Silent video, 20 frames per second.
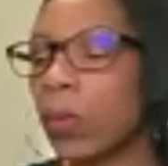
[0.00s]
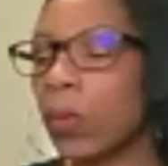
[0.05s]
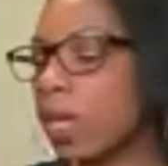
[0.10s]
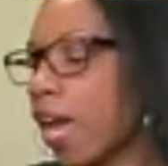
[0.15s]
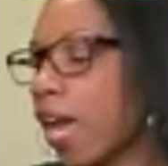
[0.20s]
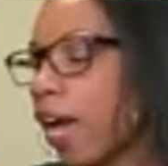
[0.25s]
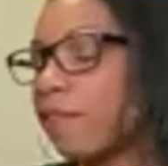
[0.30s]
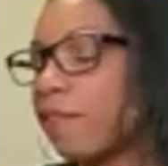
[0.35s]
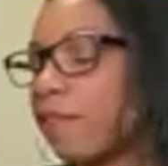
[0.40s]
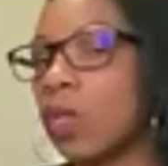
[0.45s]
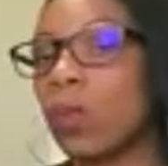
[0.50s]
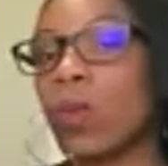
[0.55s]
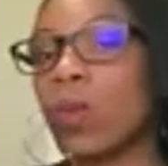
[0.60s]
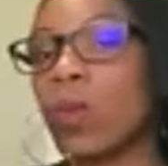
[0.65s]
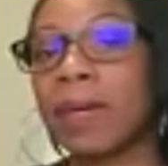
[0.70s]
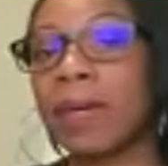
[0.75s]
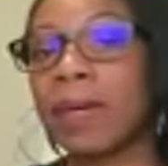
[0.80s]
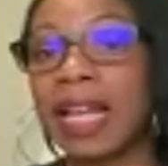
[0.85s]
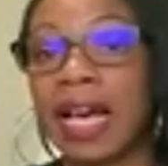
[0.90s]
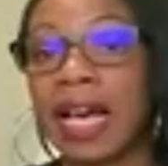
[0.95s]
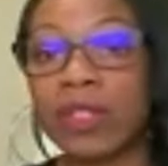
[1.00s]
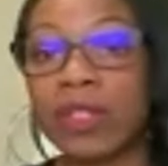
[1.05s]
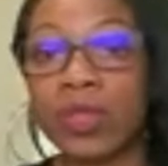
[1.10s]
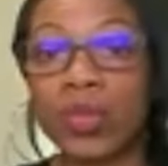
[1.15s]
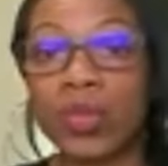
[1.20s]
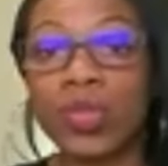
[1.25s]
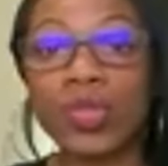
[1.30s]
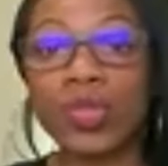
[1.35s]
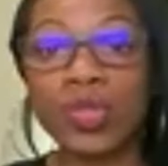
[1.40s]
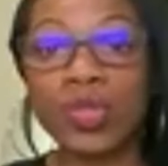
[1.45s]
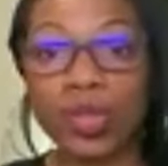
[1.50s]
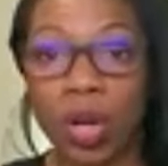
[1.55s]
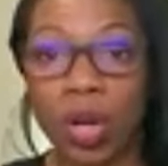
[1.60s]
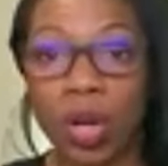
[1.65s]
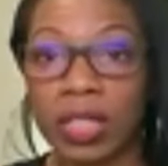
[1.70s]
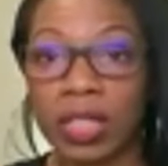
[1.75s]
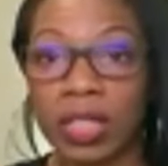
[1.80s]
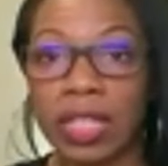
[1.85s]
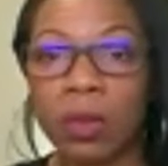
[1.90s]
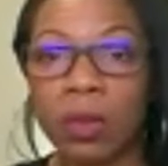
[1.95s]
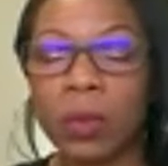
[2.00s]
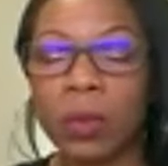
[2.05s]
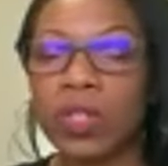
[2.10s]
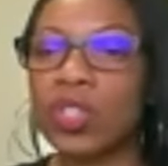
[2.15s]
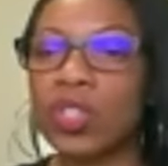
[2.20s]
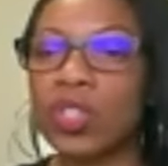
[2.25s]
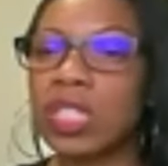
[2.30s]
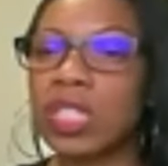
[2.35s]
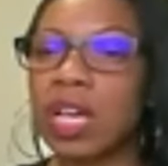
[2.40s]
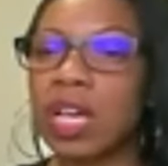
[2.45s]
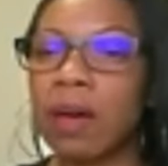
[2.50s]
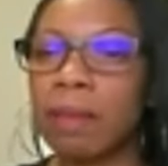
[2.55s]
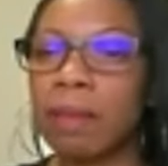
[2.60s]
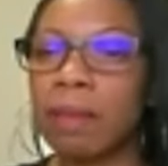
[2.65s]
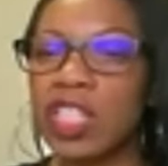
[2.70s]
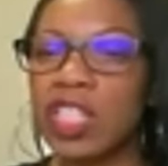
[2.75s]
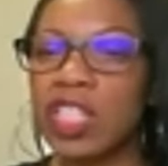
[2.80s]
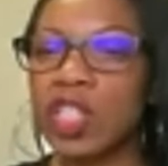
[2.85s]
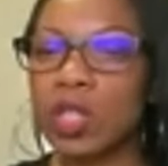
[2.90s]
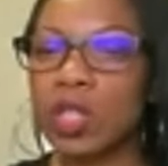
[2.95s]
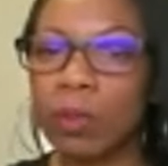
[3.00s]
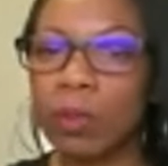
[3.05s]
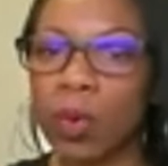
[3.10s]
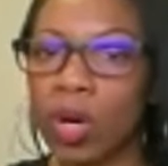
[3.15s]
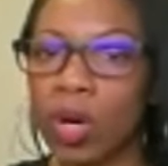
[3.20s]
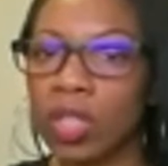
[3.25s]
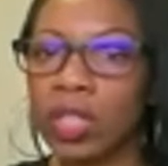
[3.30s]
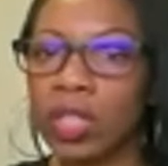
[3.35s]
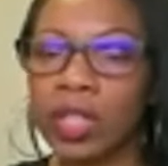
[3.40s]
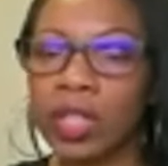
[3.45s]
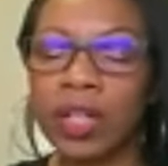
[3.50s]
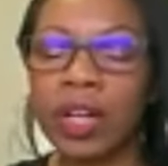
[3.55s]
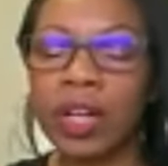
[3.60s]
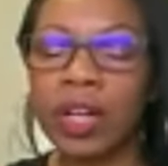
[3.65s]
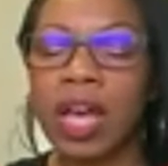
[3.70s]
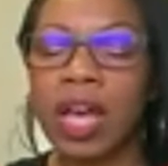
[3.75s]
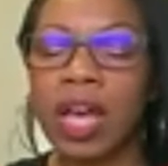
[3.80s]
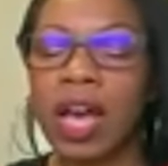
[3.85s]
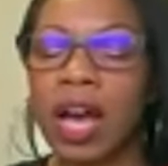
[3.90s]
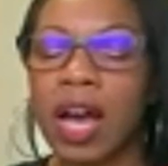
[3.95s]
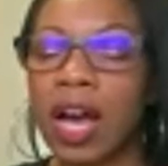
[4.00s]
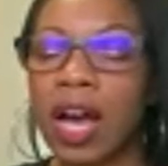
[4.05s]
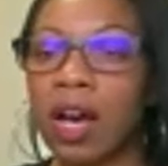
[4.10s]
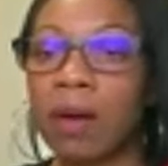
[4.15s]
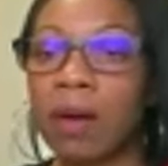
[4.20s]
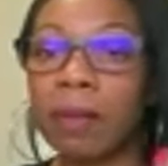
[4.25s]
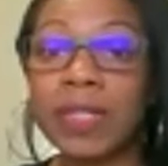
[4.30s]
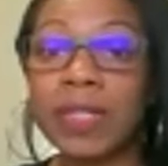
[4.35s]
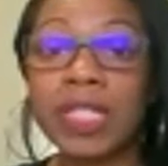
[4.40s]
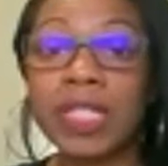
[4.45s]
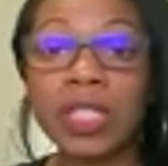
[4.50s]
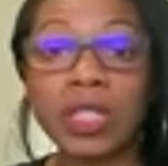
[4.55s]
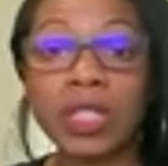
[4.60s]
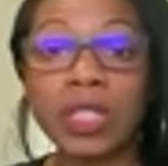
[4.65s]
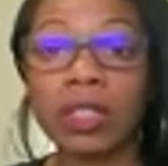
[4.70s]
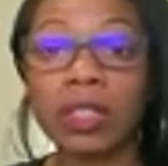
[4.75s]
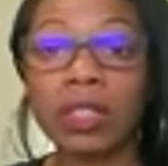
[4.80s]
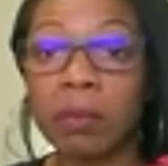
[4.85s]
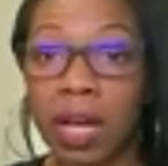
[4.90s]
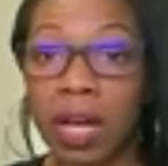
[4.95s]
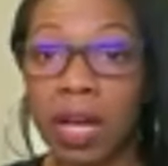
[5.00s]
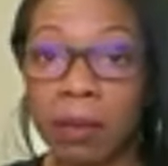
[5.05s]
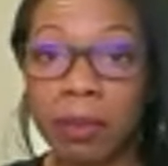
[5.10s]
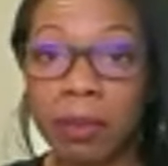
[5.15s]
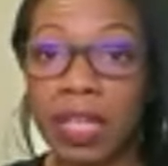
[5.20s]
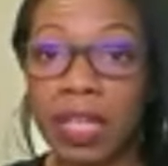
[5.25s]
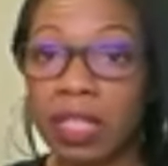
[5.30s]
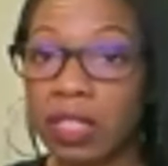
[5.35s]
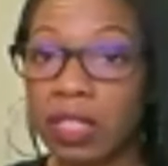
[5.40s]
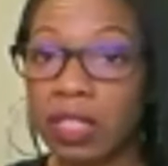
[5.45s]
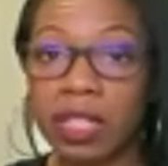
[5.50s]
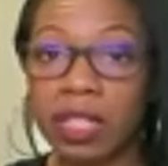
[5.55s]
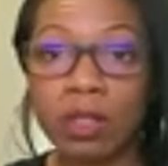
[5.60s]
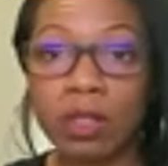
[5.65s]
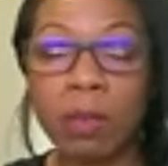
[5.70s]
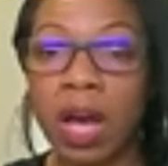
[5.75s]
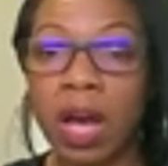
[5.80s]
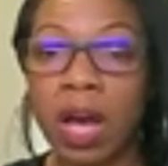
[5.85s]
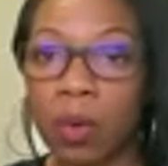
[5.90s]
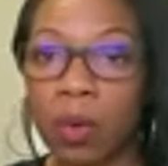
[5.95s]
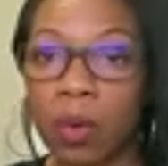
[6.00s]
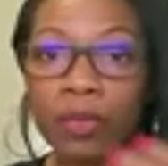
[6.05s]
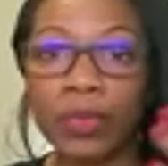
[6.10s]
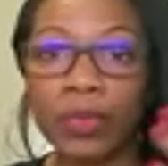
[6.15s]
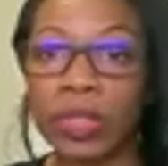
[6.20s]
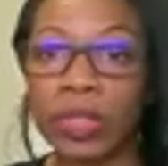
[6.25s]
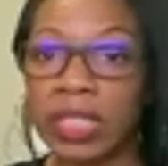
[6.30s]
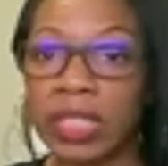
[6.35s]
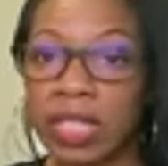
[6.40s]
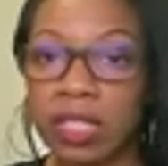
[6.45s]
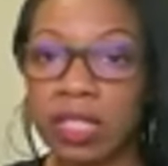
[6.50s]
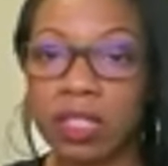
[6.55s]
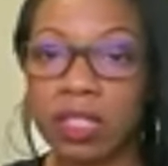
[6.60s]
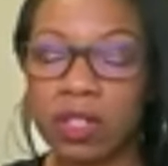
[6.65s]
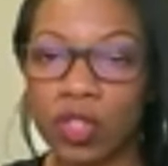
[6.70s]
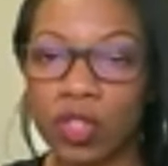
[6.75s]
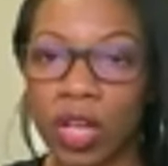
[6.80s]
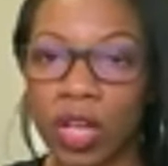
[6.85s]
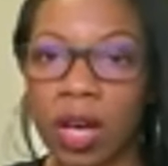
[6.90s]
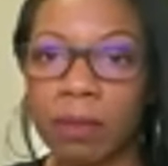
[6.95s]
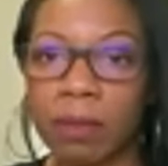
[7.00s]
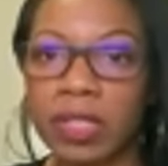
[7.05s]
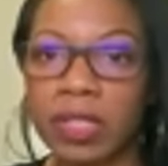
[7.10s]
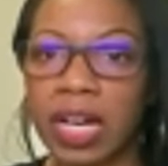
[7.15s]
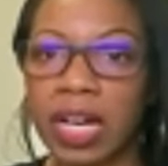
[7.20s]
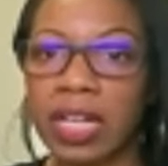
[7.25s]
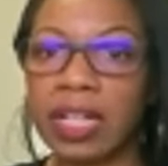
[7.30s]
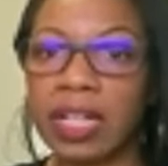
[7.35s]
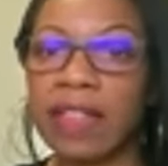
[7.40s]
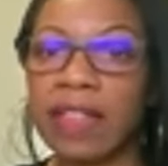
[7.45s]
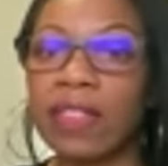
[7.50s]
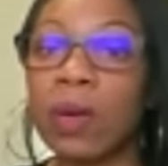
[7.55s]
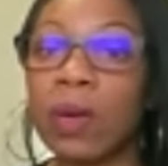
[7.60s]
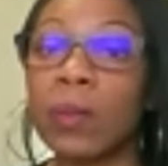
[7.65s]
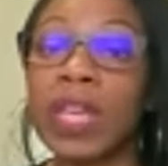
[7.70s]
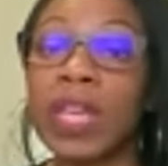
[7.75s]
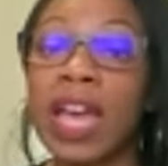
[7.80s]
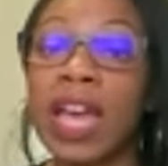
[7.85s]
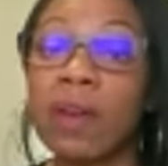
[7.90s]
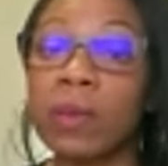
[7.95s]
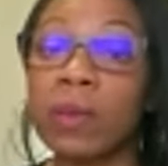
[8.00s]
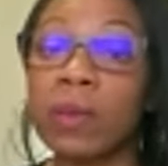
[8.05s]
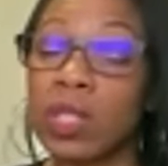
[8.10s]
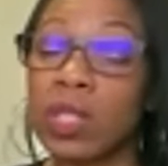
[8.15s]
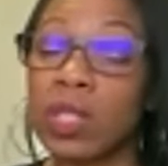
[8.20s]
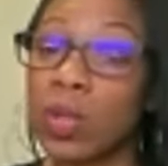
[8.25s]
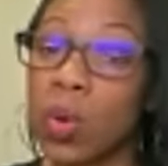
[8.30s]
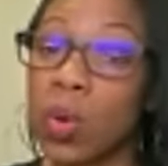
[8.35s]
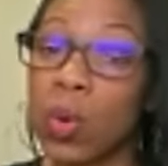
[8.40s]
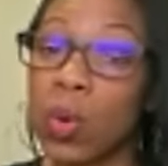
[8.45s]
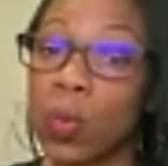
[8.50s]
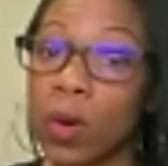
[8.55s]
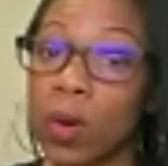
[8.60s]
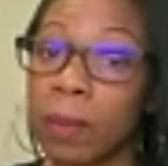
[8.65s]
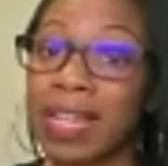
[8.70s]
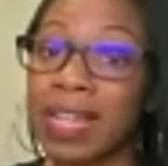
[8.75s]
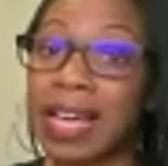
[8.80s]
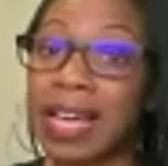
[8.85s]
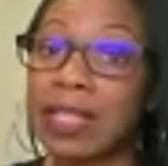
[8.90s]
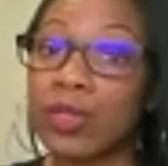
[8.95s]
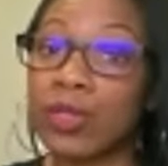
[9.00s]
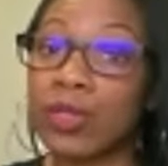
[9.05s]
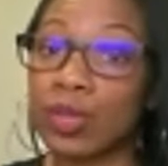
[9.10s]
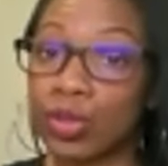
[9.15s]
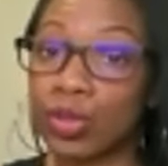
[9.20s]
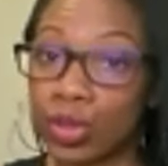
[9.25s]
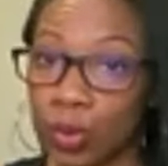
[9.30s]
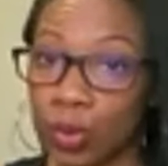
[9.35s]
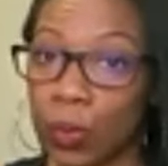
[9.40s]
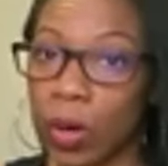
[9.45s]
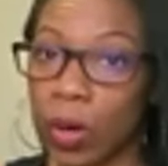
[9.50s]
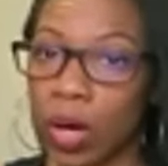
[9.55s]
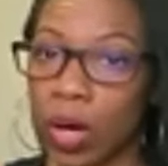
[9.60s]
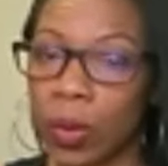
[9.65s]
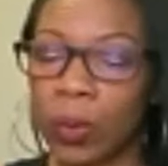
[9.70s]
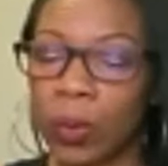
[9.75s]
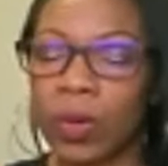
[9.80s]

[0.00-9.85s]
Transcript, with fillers: We have the womanizer starlet, which is a bit smaller um, still, in my opinion, is powerful. It gets the job done. And then we have one that's called Womanizer Duo.